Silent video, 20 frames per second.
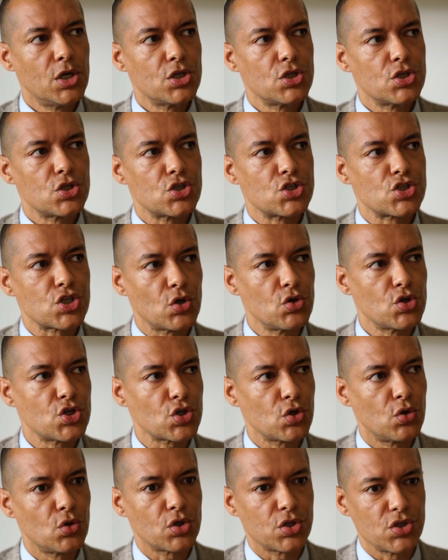
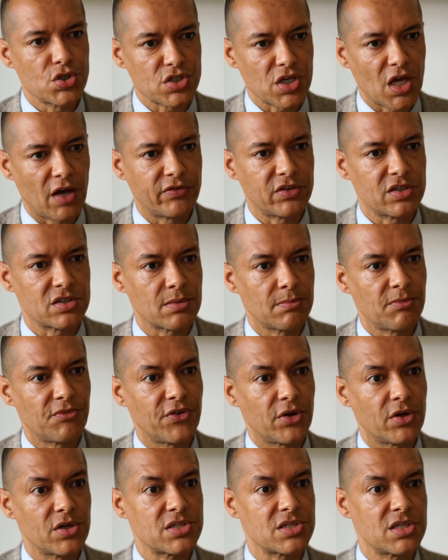social conservatism
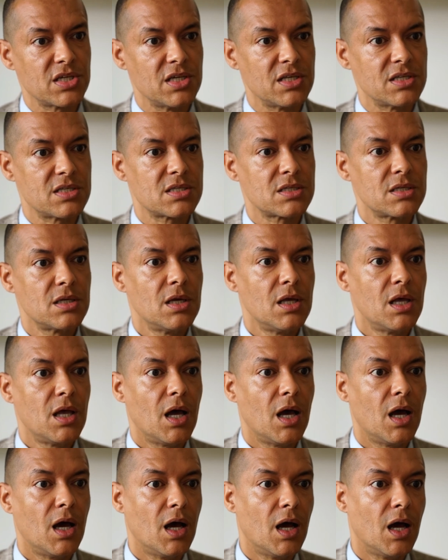versus
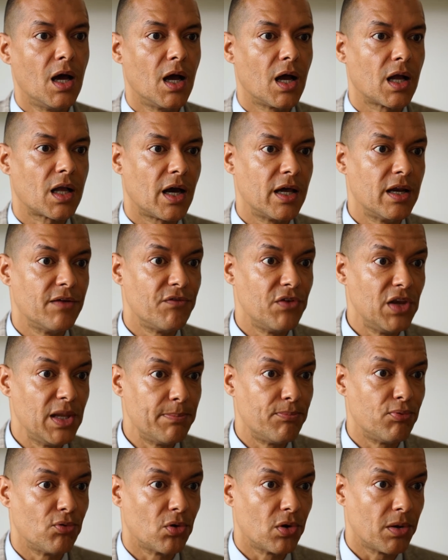kind of
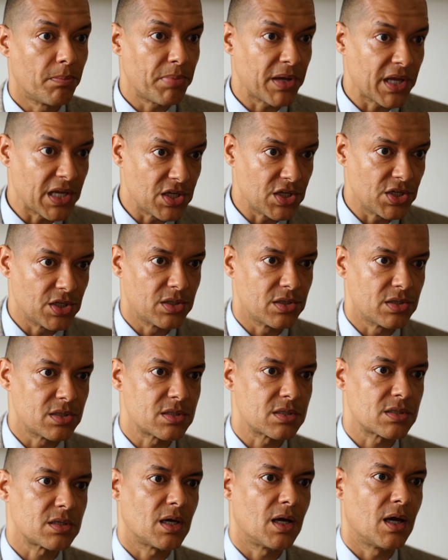liberal
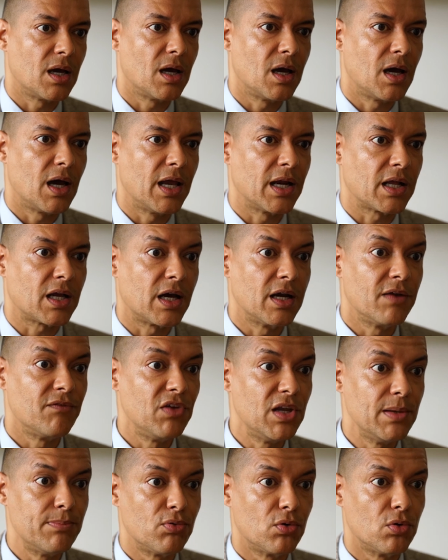opinions and a kind of
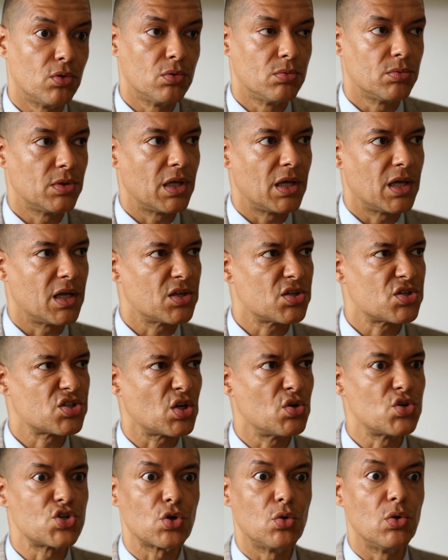liberal,
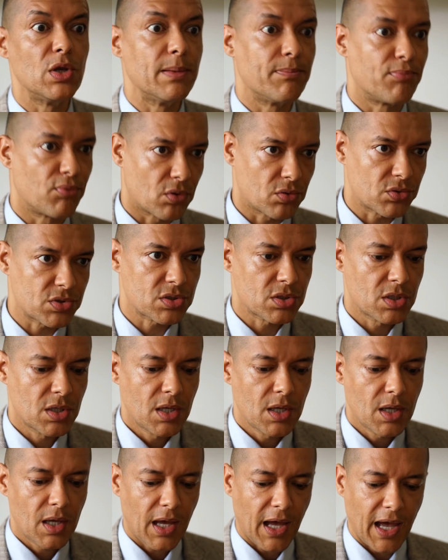social liberals.
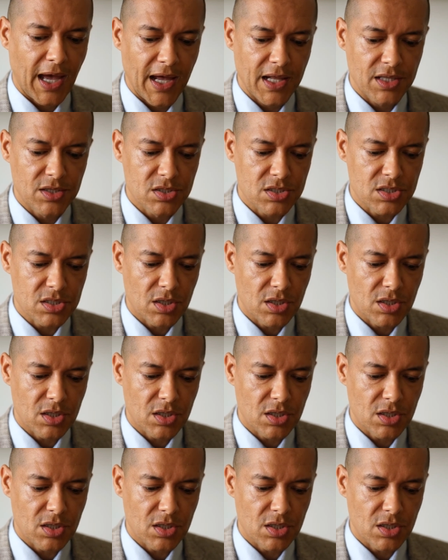And